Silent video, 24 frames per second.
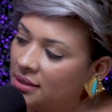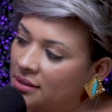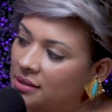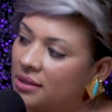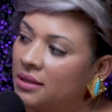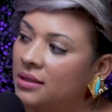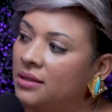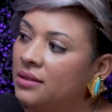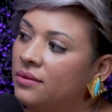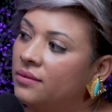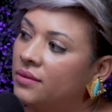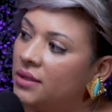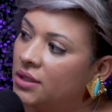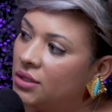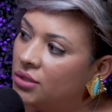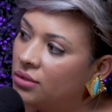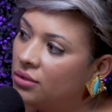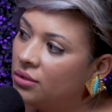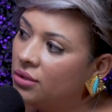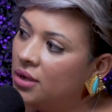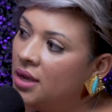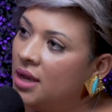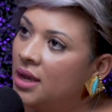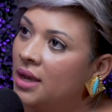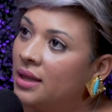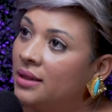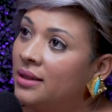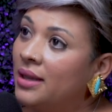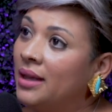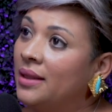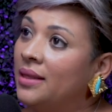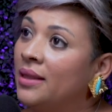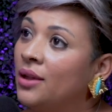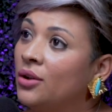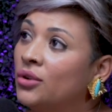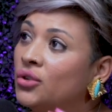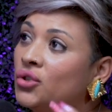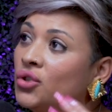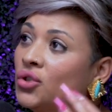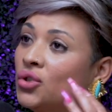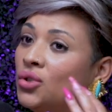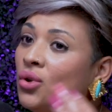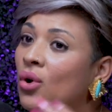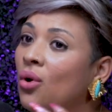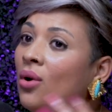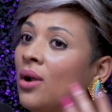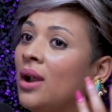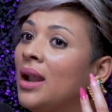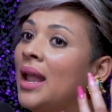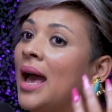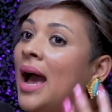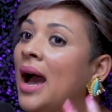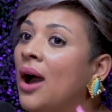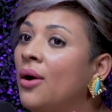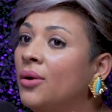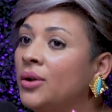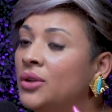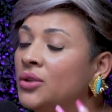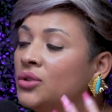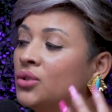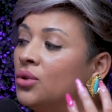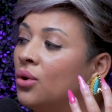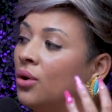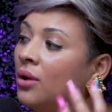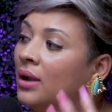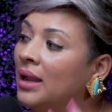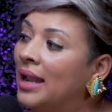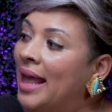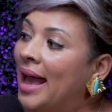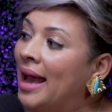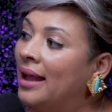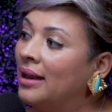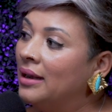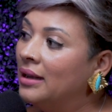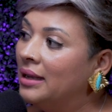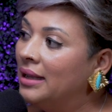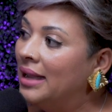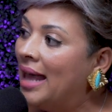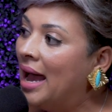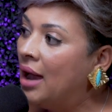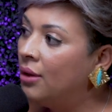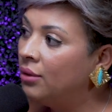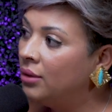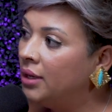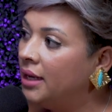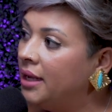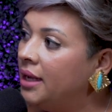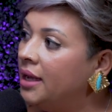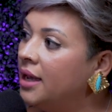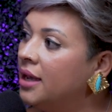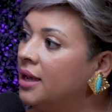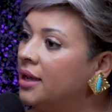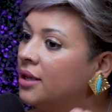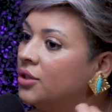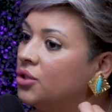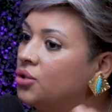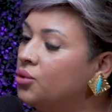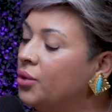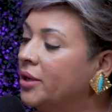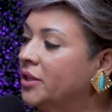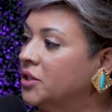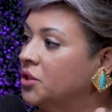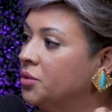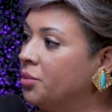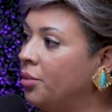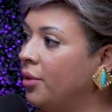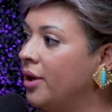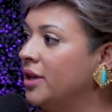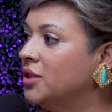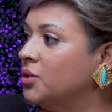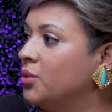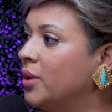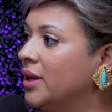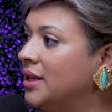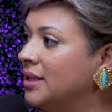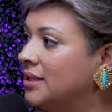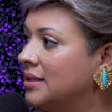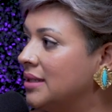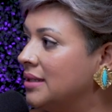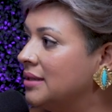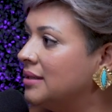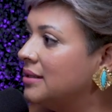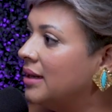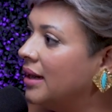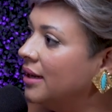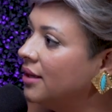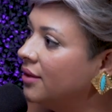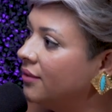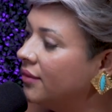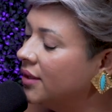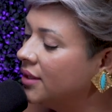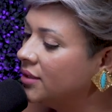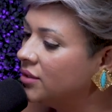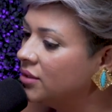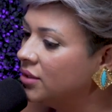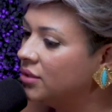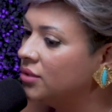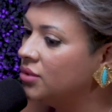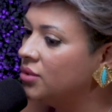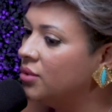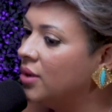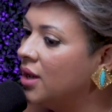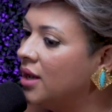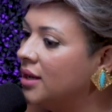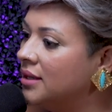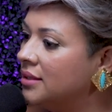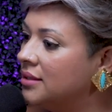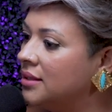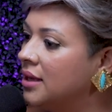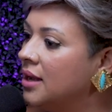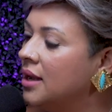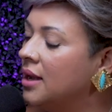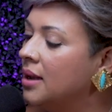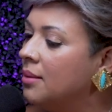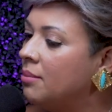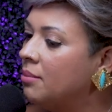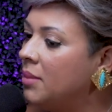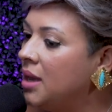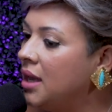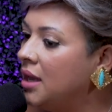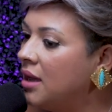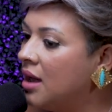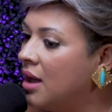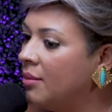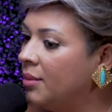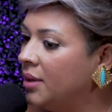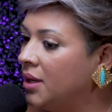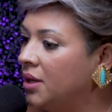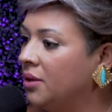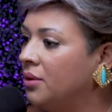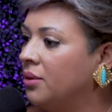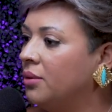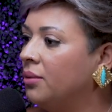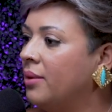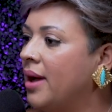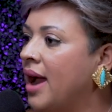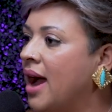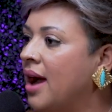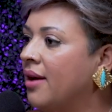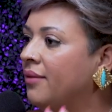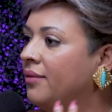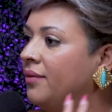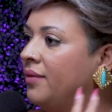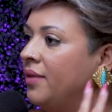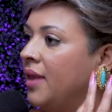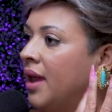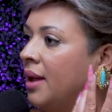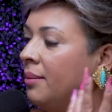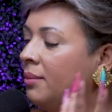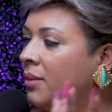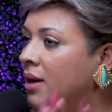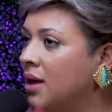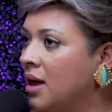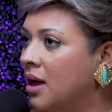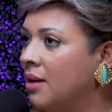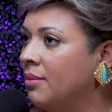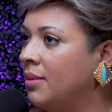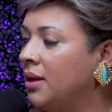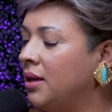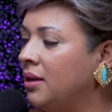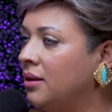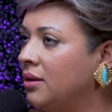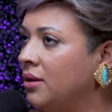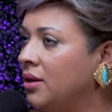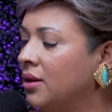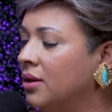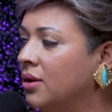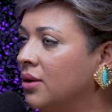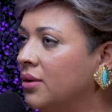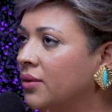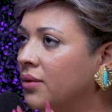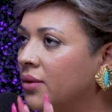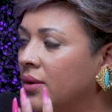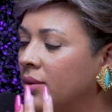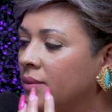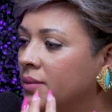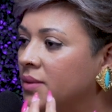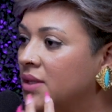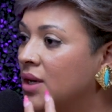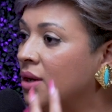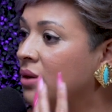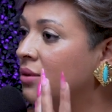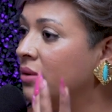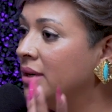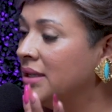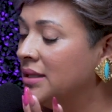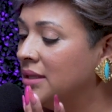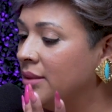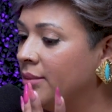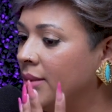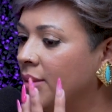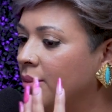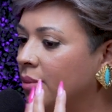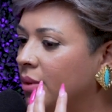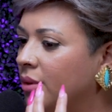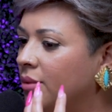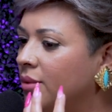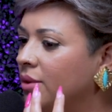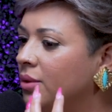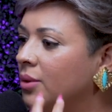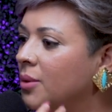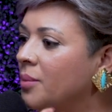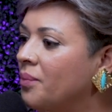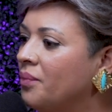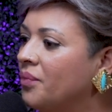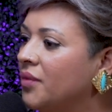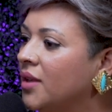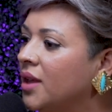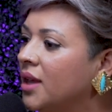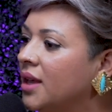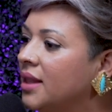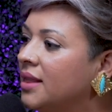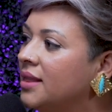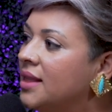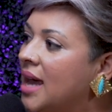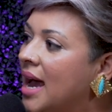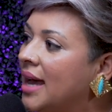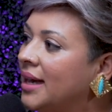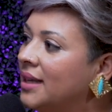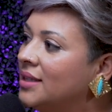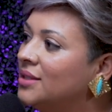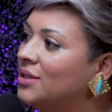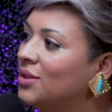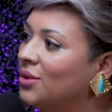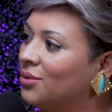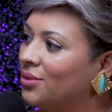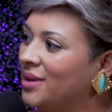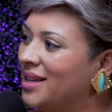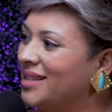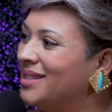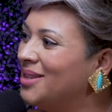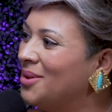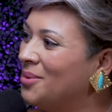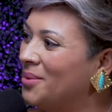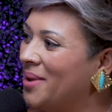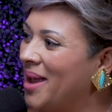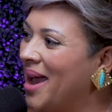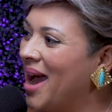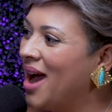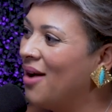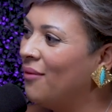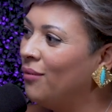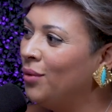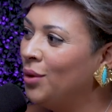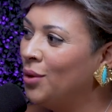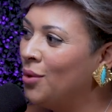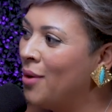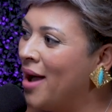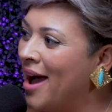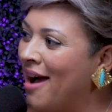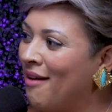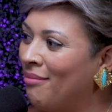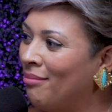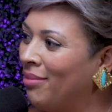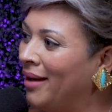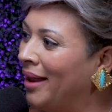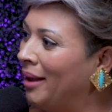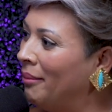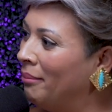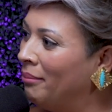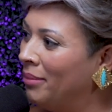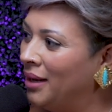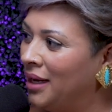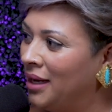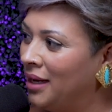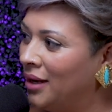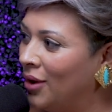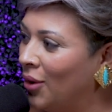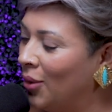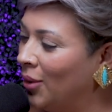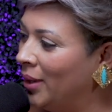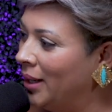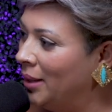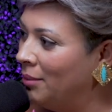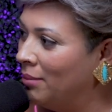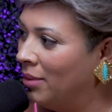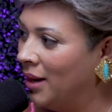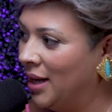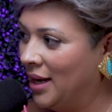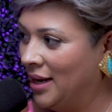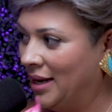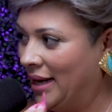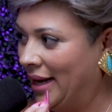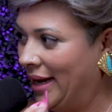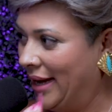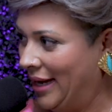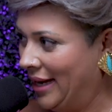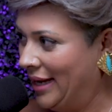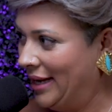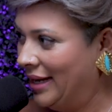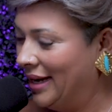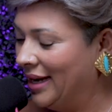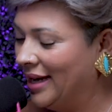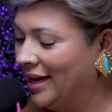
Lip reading: this individual that they're so loud and so loudly to express what is inside of us. So to us, me coming in a raft, them coming, from terrorism in Peru, that is the reason we don't have plan B, only plan A.